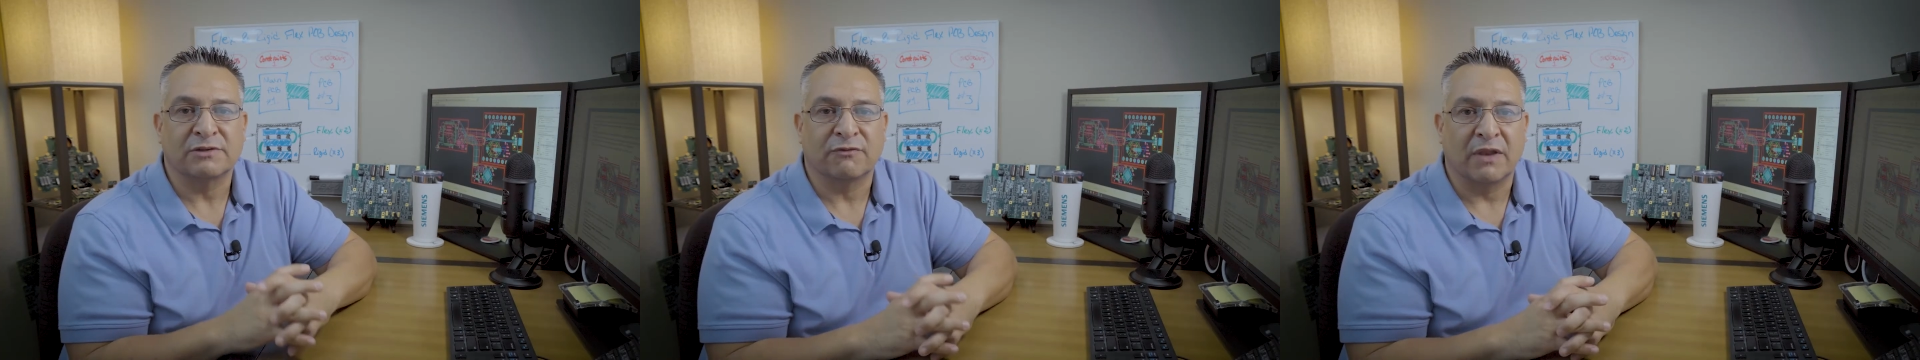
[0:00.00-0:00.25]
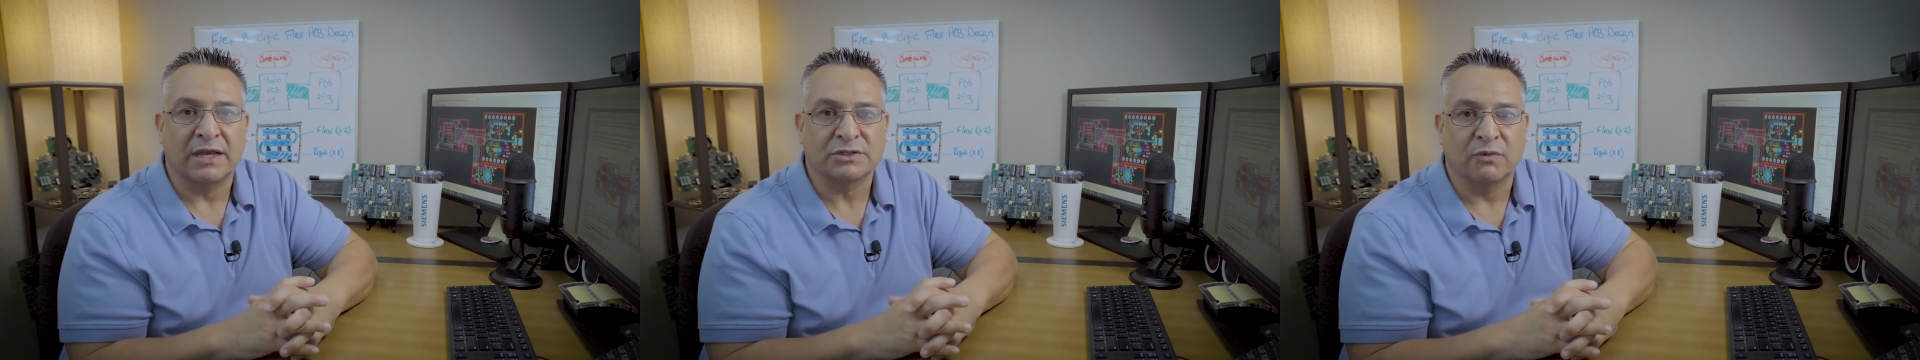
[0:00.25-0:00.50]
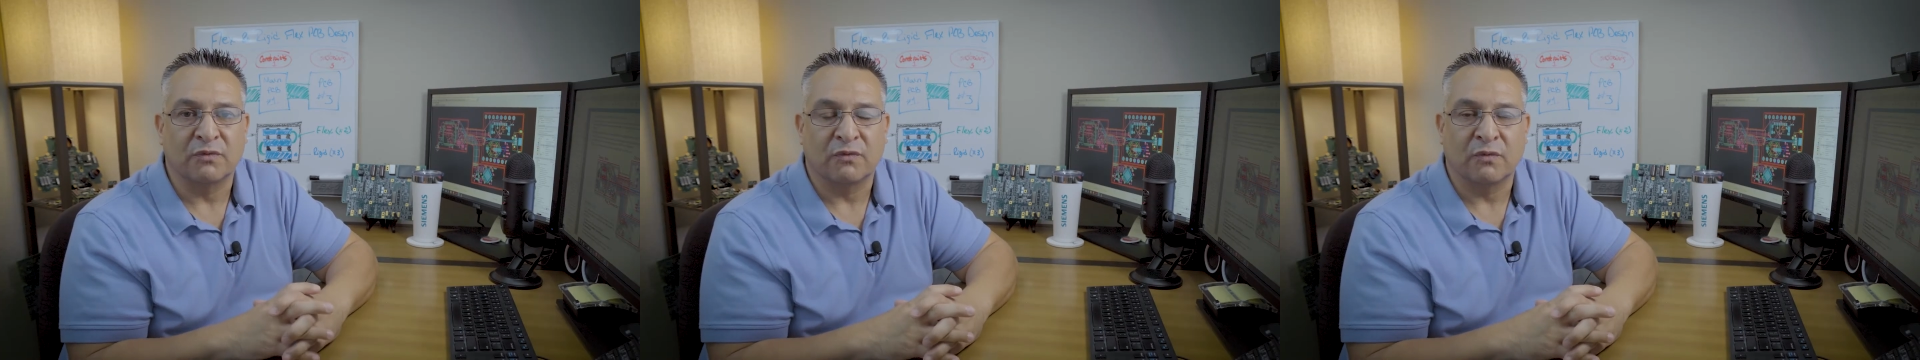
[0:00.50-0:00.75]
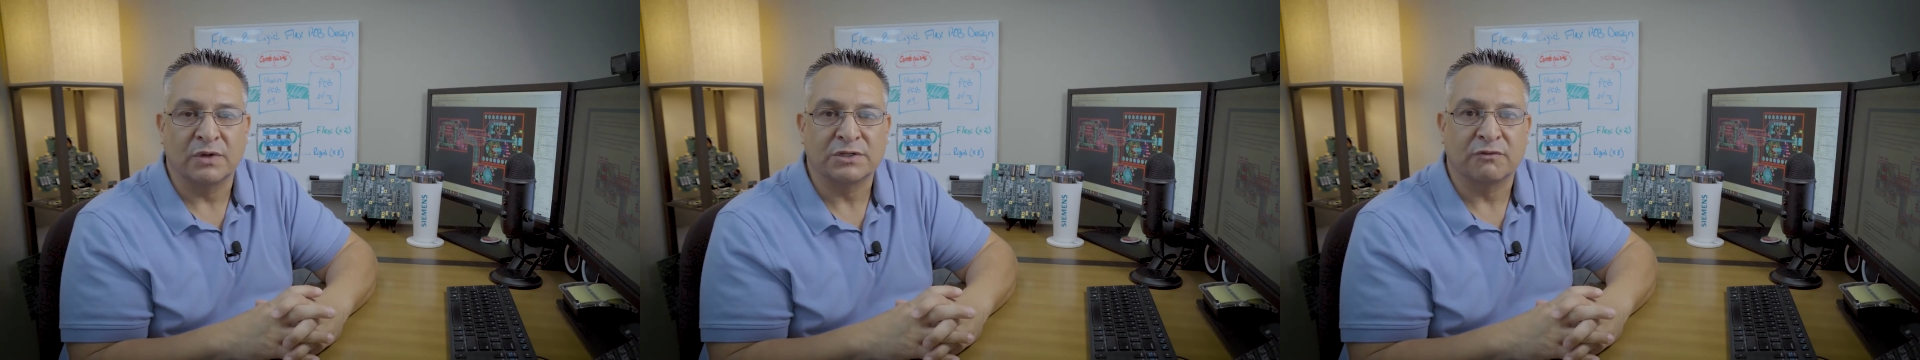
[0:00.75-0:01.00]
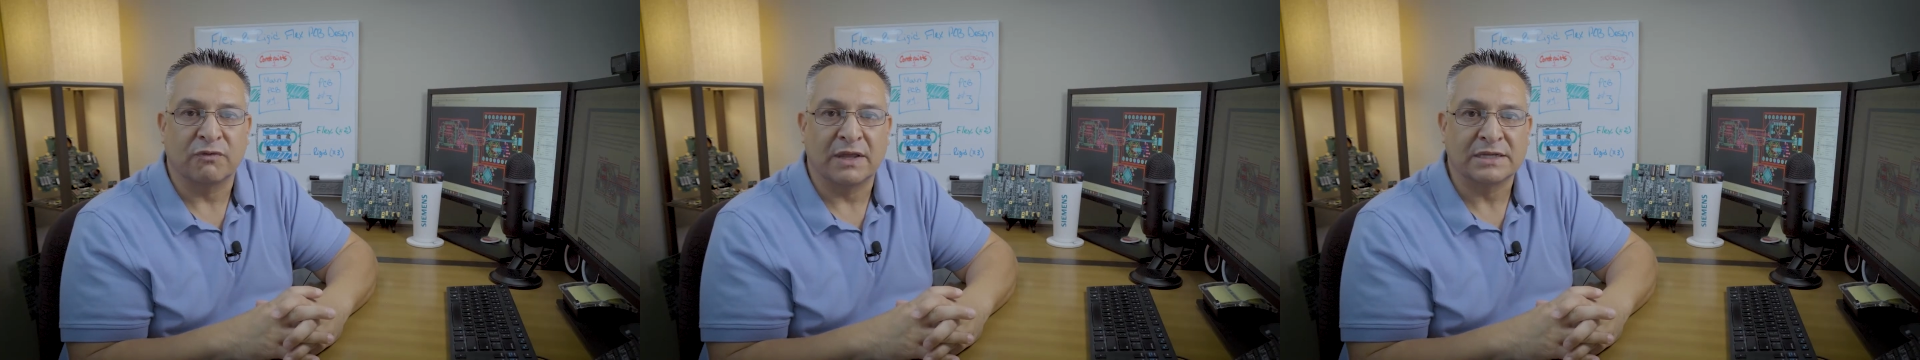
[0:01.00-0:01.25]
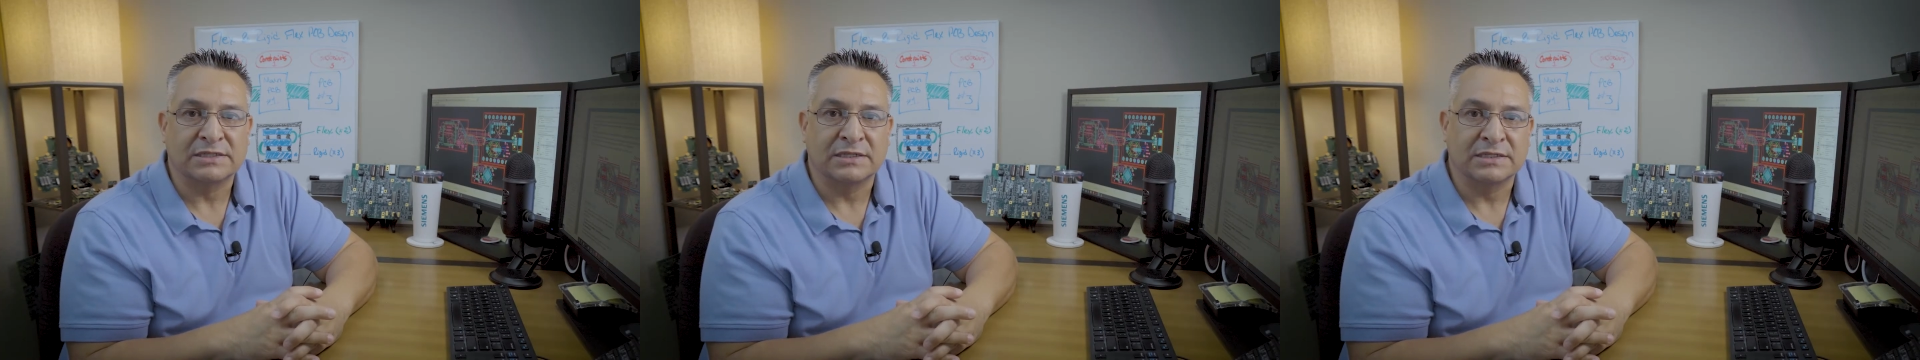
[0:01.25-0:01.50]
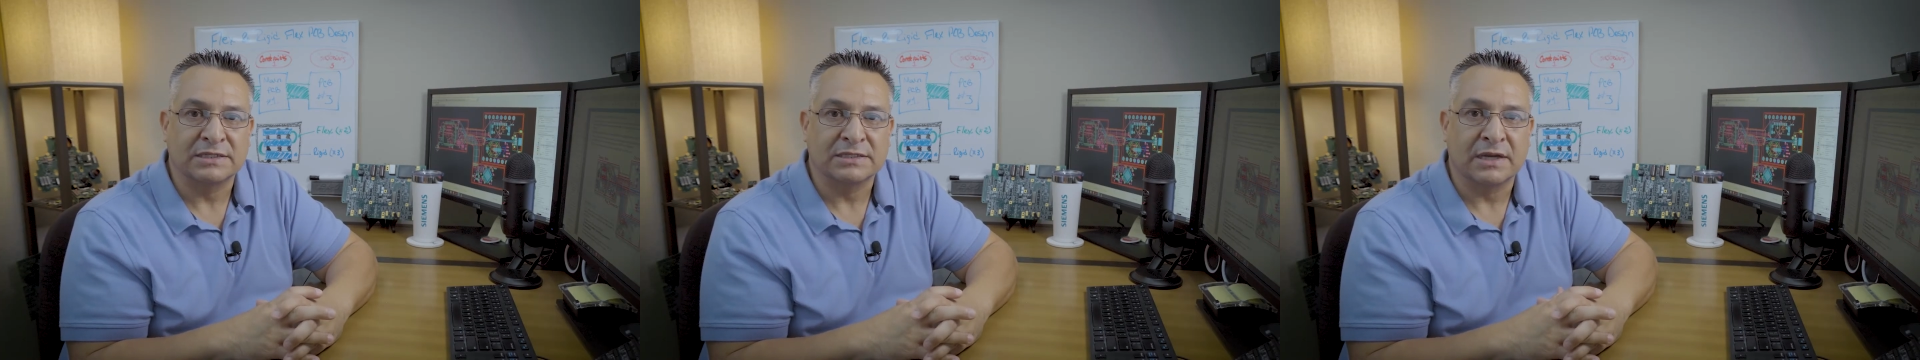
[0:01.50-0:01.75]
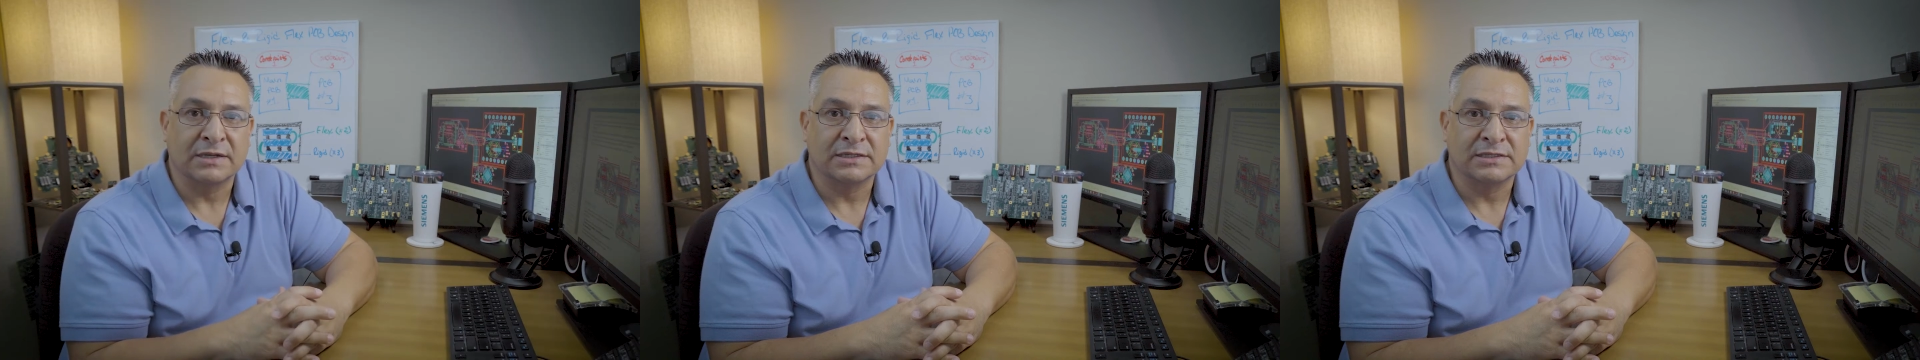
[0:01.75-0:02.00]
flex or rigid flex in the
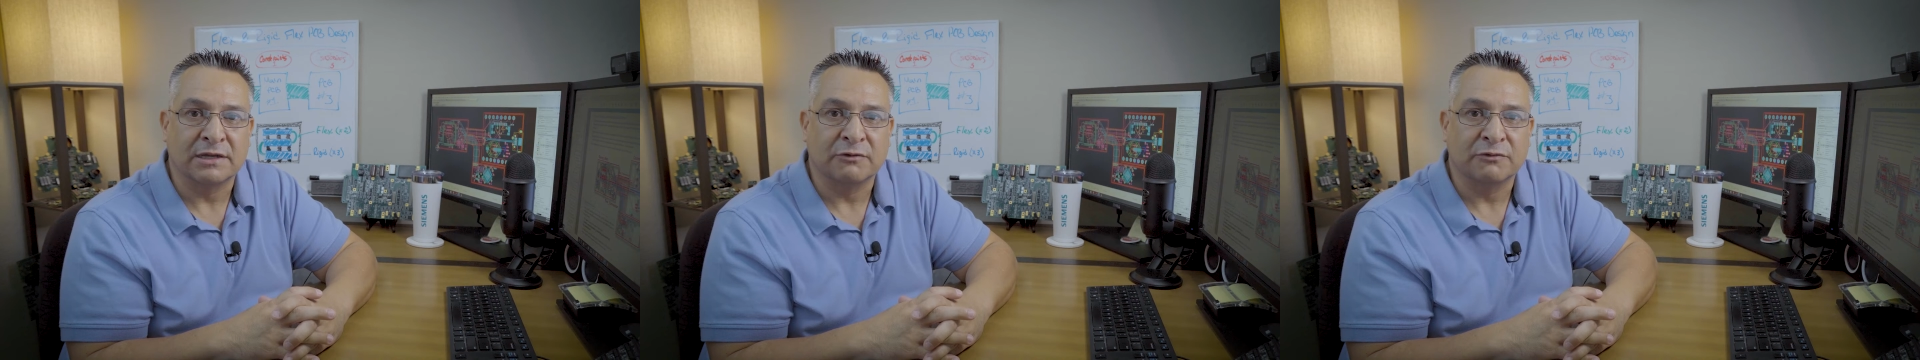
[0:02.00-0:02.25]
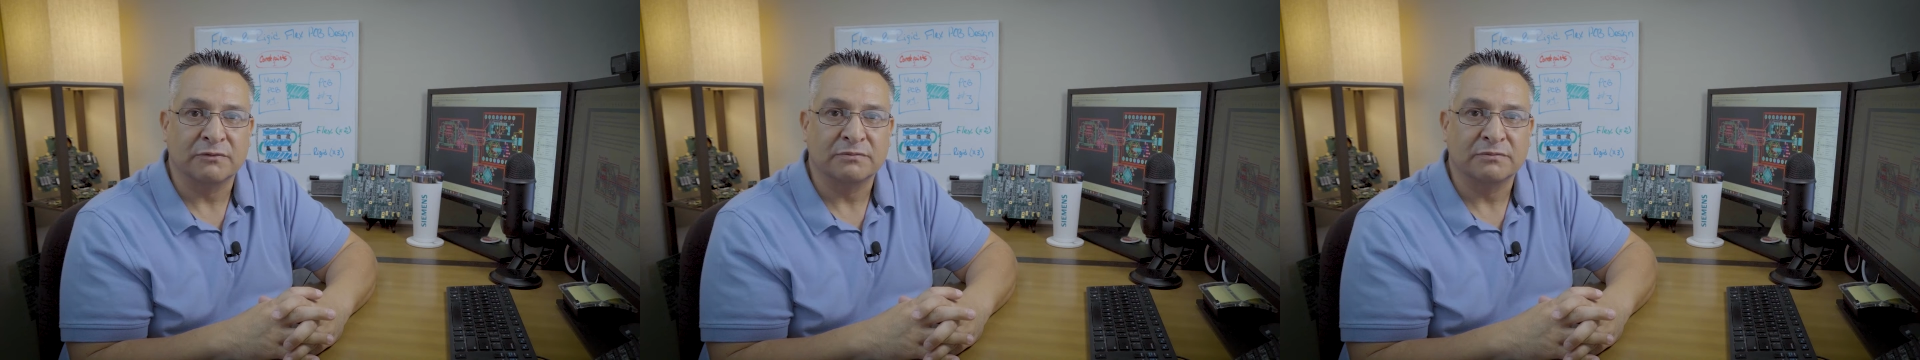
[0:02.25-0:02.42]
design itself.